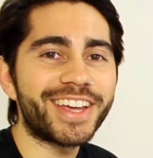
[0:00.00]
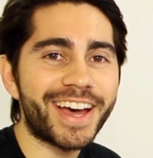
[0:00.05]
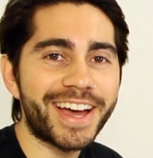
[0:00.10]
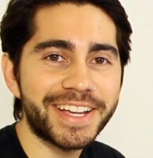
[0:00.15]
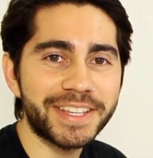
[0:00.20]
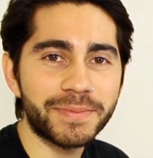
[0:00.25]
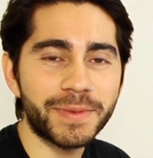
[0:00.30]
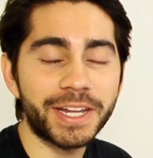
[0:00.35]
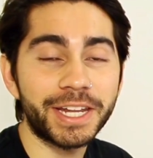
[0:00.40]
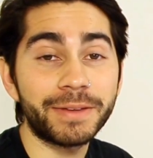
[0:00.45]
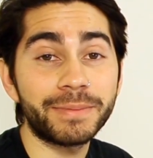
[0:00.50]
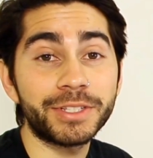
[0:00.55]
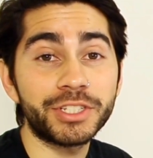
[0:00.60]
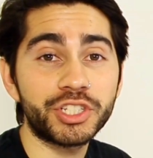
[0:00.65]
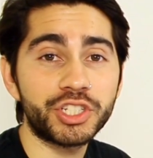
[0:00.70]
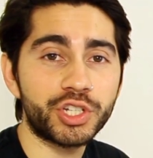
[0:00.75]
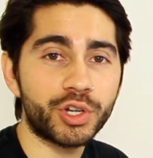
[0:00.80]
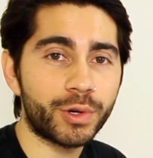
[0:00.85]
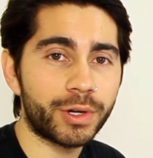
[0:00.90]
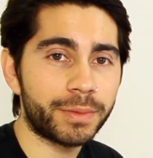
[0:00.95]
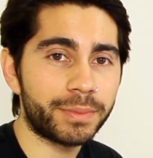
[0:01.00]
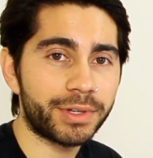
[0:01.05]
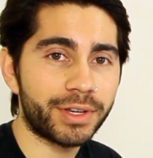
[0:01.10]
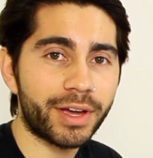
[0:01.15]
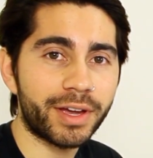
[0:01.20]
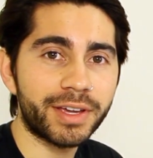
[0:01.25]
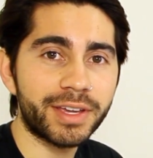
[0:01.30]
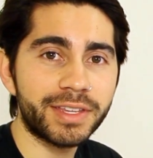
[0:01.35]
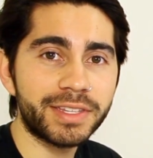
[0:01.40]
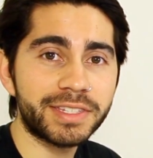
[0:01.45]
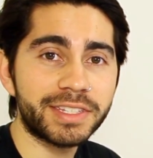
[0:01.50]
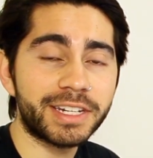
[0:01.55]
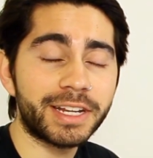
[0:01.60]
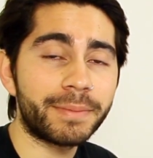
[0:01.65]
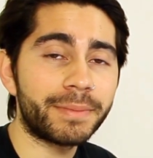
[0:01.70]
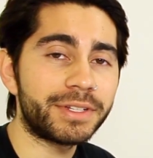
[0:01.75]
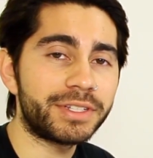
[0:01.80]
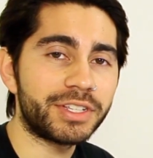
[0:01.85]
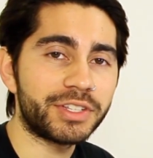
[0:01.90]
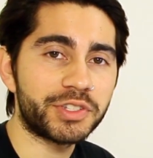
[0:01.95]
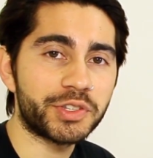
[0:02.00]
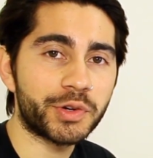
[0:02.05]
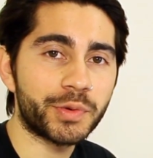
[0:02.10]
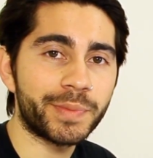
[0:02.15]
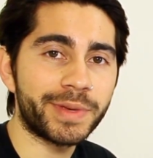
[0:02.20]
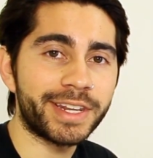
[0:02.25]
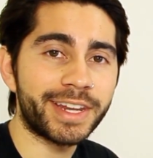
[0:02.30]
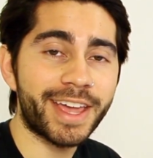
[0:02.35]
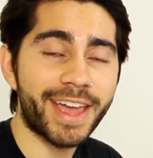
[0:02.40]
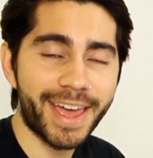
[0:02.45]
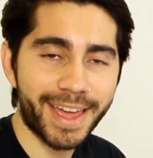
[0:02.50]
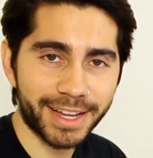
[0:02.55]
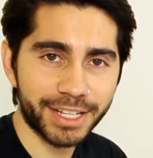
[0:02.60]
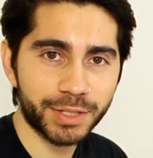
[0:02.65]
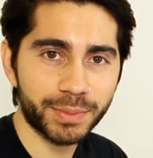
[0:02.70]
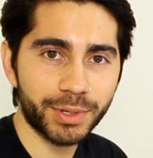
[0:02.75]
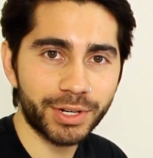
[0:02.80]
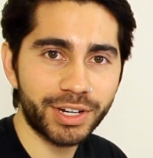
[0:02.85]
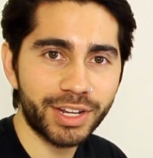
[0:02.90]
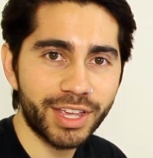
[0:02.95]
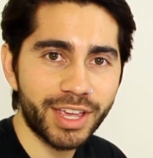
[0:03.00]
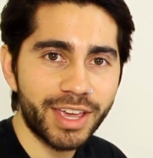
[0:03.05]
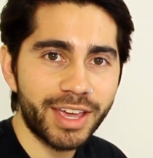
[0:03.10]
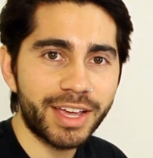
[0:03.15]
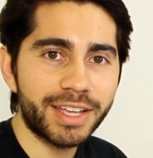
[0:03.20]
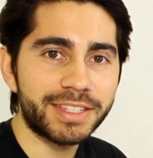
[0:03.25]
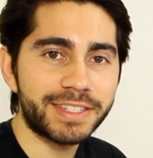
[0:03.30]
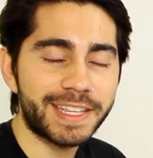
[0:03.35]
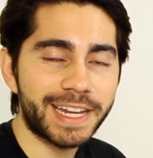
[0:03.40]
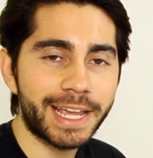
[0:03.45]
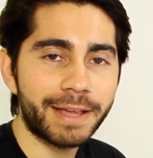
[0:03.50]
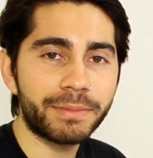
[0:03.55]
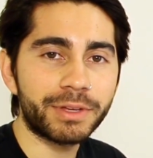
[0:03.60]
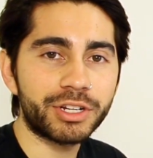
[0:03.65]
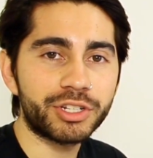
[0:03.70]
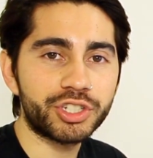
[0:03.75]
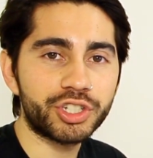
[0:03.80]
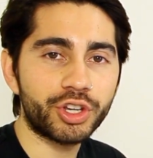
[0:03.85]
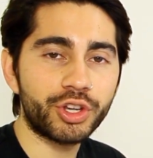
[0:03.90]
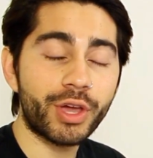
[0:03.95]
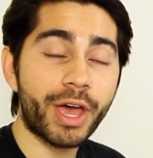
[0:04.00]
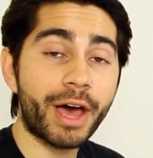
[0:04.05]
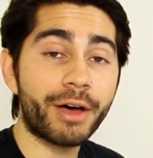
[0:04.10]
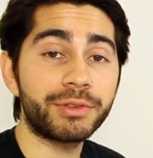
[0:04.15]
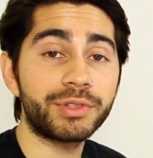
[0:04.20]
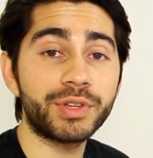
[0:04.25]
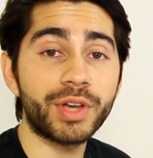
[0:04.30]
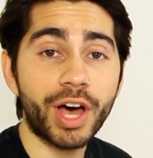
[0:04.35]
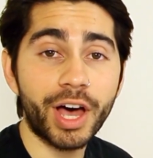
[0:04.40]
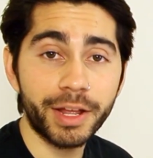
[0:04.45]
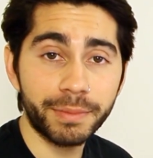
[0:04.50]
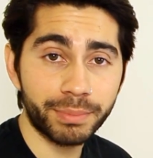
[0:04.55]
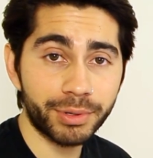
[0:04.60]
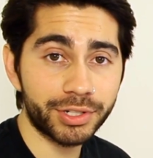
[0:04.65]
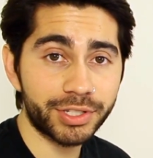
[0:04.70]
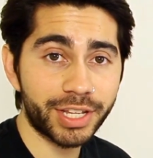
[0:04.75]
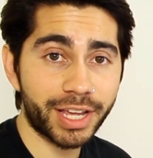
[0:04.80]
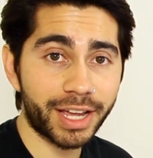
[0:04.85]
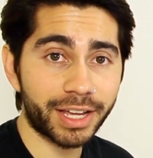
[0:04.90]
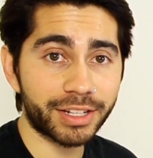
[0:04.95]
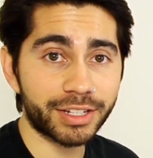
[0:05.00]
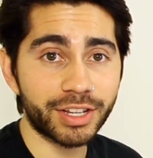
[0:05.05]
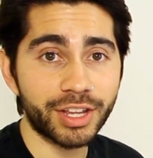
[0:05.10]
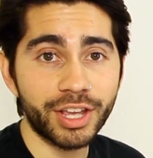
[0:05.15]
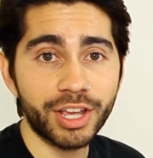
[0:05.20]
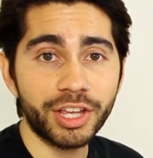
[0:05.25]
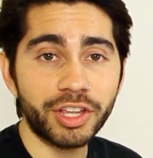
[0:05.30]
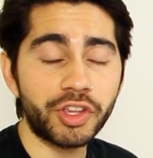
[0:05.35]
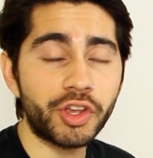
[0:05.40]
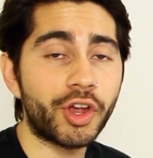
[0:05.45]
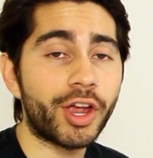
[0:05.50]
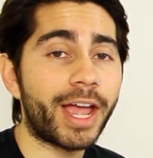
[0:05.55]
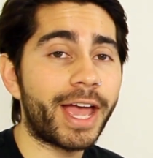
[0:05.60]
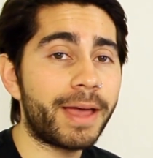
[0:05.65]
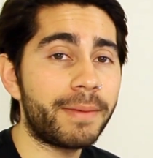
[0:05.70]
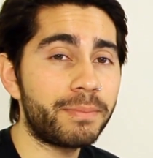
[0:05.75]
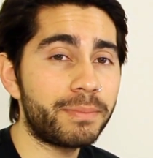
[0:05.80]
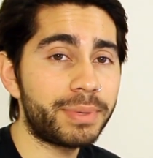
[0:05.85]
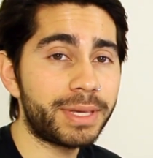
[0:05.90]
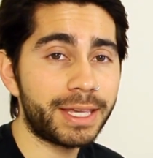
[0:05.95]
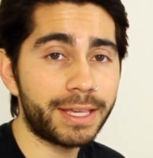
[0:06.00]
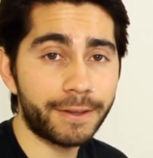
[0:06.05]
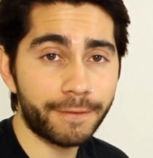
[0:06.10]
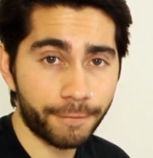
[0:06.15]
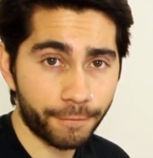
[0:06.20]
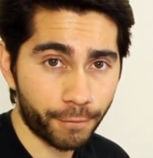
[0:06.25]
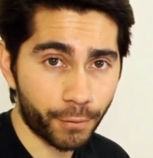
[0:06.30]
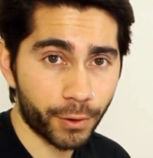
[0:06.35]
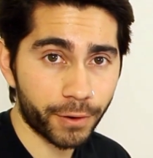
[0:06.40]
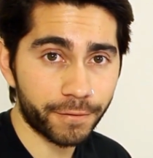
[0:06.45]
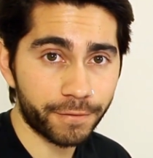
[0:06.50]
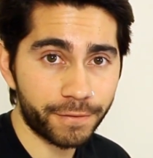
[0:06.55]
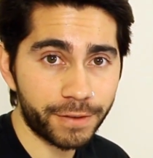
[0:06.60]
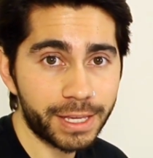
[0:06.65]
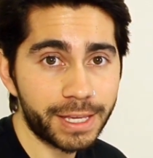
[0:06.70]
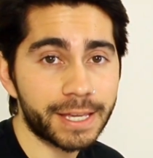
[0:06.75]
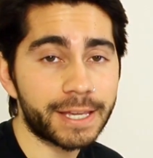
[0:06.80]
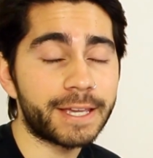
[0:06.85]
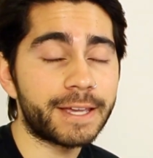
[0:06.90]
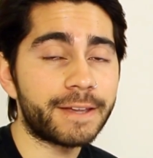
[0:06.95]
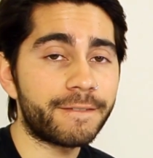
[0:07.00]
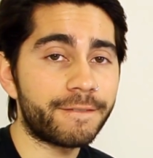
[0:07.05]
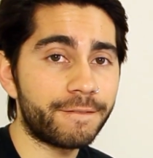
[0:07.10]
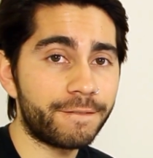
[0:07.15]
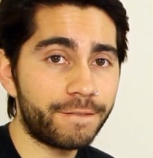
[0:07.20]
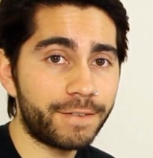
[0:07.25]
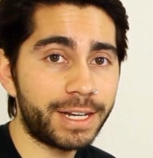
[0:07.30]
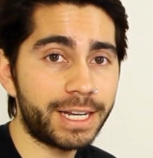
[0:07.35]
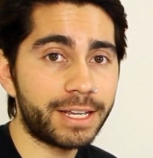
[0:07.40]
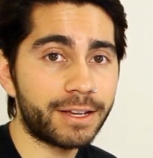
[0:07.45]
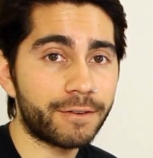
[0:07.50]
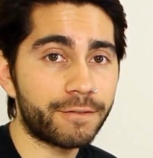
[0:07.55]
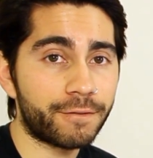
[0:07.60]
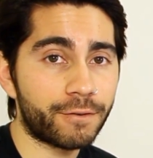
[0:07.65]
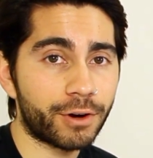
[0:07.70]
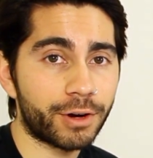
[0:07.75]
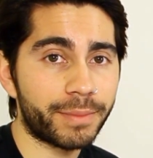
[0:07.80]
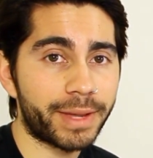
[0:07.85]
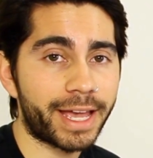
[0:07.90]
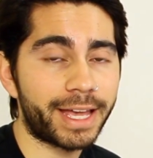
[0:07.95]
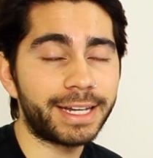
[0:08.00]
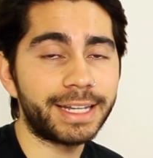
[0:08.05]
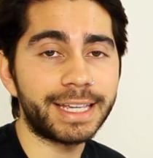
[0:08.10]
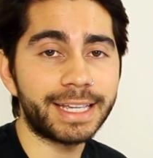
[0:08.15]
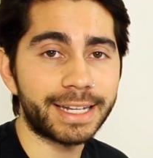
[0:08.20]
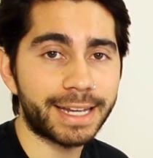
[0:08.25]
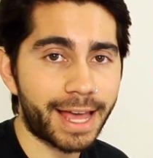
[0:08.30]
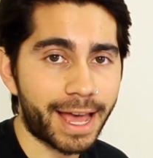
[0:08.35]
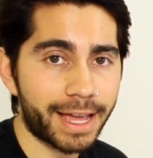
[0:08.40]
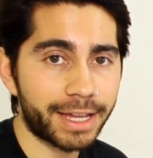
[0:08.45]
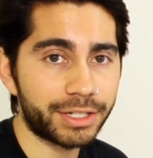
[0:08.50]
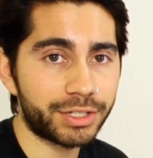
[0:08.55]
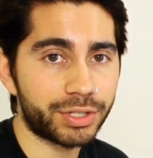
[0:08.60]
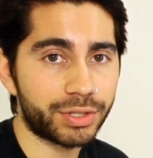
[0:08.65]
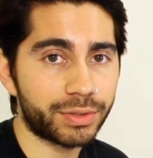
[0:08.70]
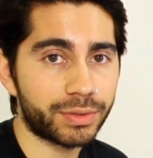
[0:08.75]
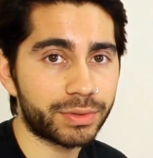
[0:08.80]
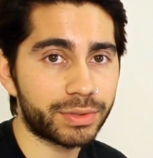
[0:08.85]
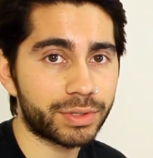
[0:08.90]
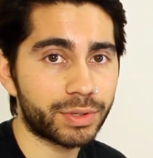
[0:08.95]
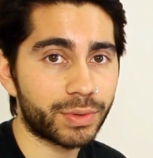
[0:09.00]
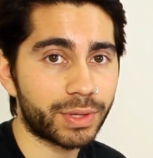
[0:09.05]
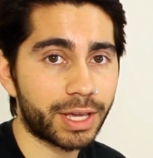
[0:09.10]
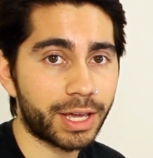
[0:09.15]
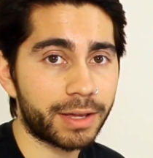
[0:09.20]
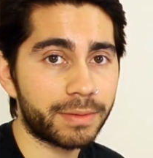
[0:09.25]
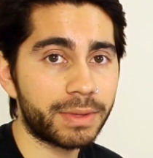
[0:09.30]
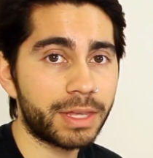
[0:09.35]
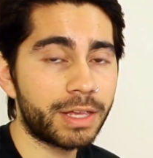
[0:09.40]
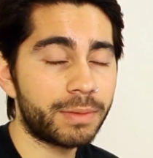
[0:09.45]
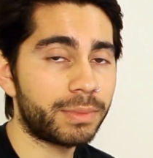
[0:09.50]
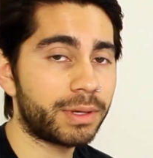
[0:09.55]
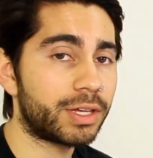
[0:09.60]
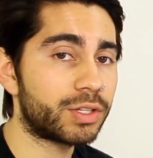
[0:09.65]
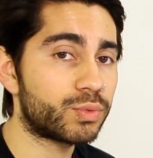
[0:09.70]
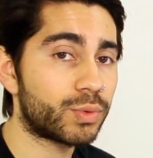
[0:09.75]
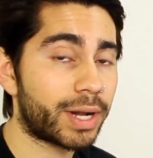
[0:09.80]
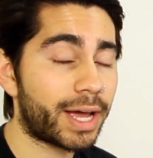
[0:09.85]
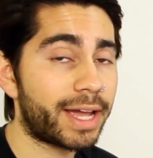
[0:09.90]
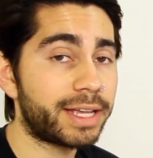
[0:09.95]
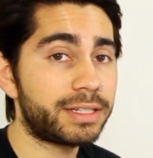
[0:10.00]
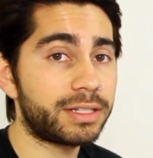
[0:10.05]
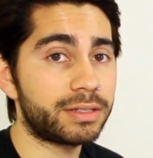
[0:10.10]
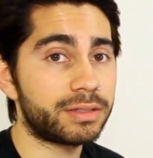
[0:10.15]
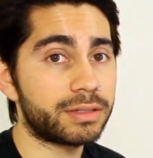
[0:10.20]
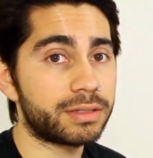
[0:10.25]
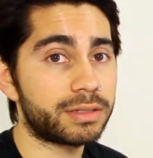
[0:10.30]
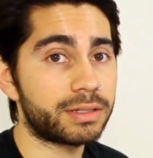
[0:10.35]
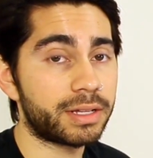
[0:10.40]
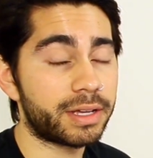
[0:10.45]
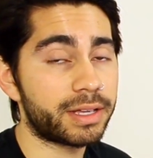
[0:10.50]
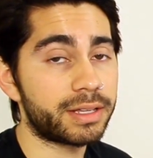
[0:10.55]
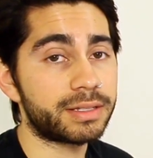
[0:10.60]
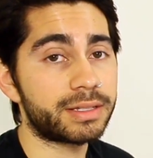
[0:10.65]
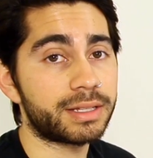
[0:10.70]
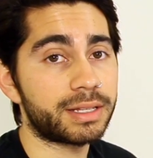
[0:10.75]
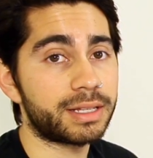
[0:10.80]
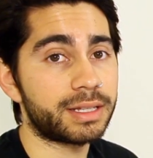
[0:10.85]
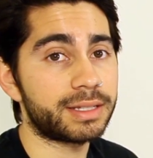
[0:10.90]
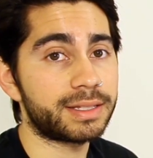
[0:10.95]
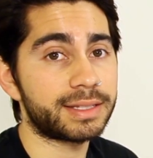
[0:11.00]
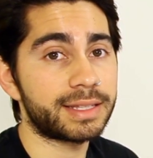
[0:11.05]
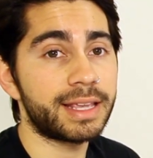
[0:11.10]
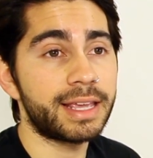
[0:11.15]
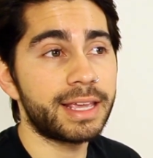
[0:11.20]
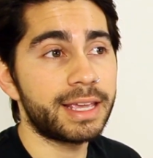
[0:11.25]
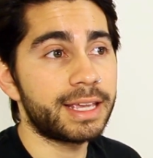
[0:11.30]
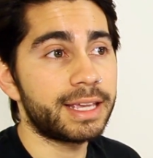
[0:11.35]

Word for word: guys? My name is Joey Biagas and I'm a digital media expert and today I'm going to show you how to unprotect your MP4V video format in iTunes, okay? Because what iTunes does is